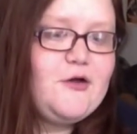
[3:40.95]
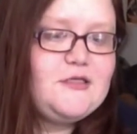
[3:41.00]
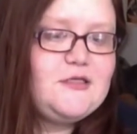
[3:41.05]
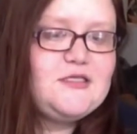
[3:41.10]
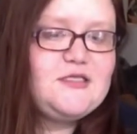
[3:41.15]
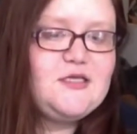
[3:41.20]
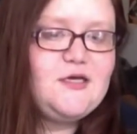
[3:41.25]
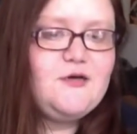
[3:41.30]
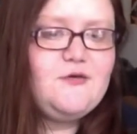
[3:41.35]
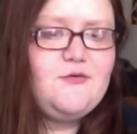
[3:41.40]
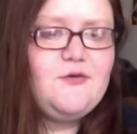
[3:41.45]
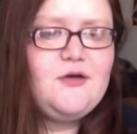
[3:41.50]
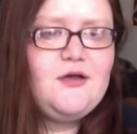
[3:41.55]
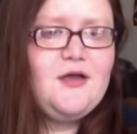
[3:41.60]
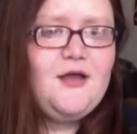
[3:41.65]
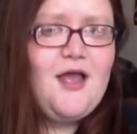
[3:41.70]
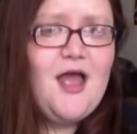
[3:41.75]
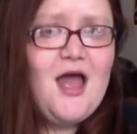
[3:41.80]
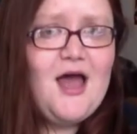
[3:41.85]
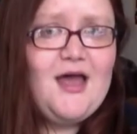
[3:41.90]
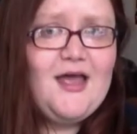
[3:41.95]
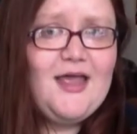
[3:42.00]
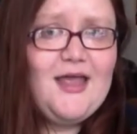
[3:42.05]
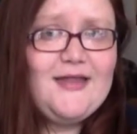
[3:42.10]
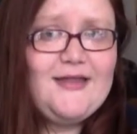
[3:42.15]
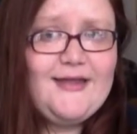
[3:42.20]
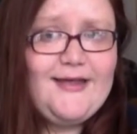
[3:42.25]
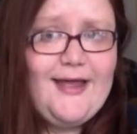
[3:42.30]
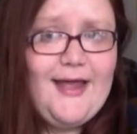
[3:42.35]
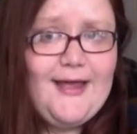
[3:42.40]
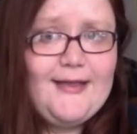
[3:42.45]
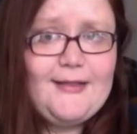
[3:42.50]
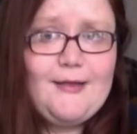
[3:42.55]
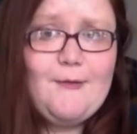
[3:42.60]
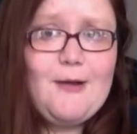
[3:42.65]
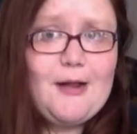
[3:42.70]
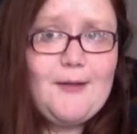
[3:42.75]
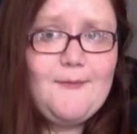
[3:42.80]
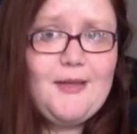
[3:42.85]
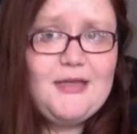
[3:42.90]
And so, again, I highly
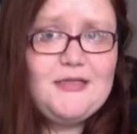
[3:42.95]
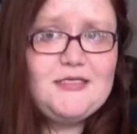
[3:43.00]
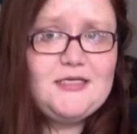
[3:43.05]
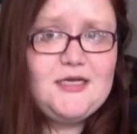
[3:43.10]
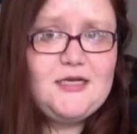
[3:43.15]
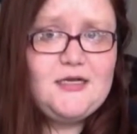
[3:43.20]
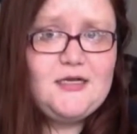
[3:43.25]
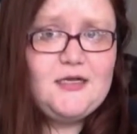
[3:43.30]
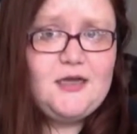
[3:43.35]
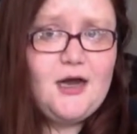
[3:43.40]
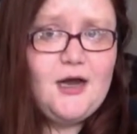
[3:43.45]
recommend it.